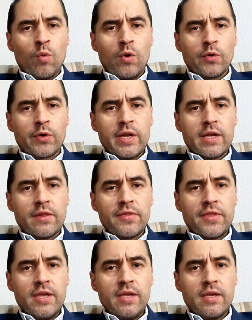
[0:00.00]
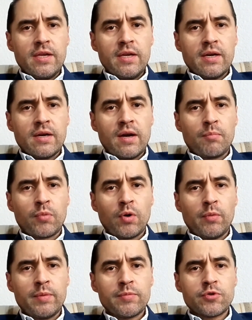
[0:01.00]
where critical thinking and
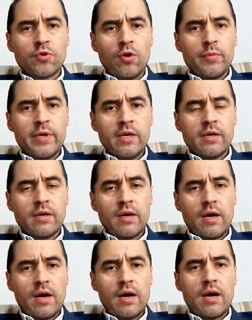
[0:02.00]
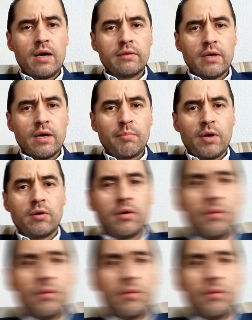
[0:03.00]
problem solving are